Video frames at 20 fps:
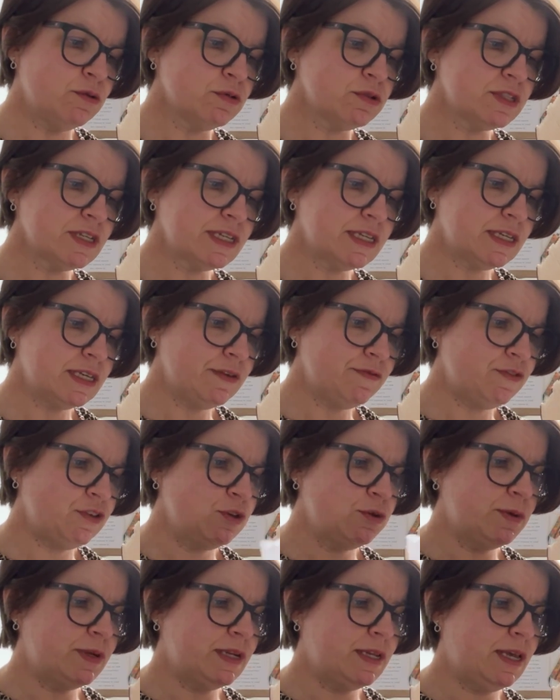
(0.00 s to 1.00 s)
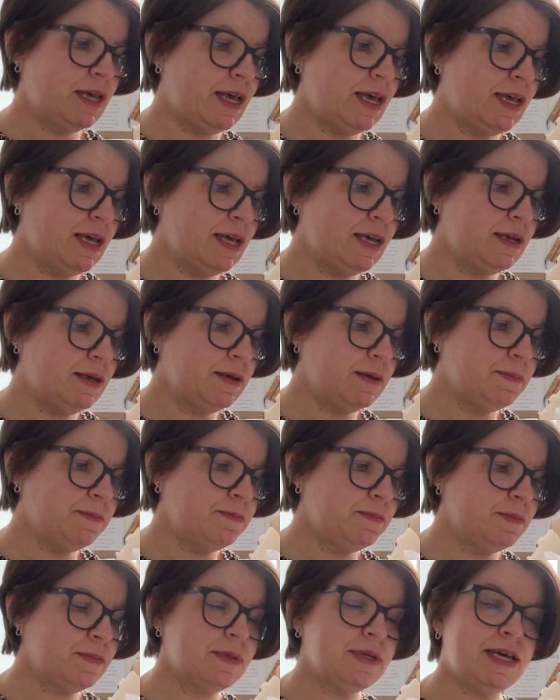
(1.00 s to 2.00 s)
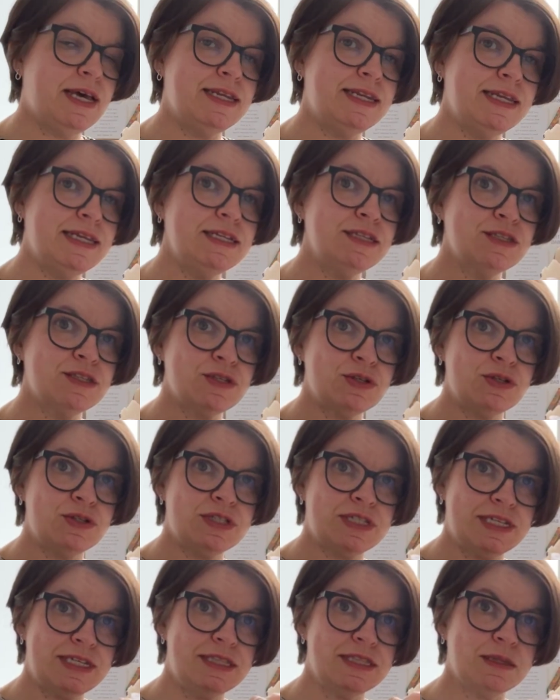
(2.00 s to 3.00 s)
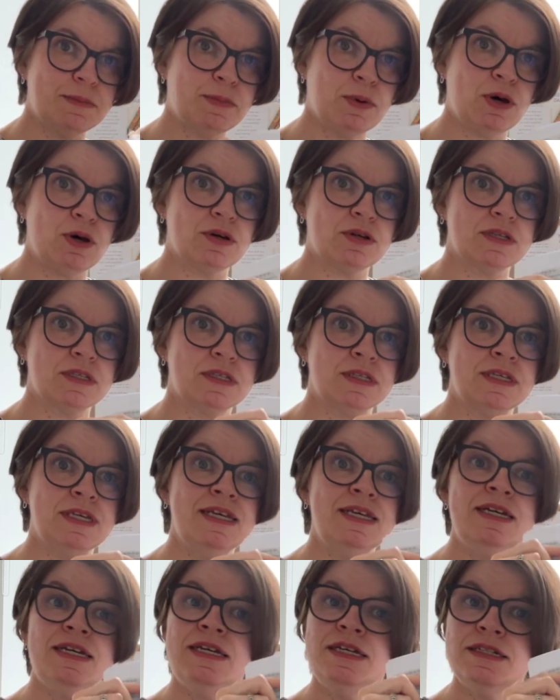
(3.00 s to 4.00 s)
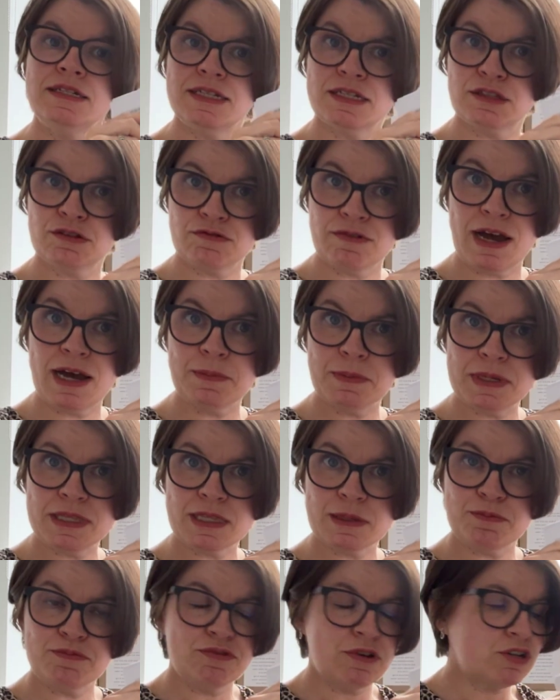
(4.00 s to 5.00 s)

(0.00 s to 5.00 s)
I also give you an insert in the box describing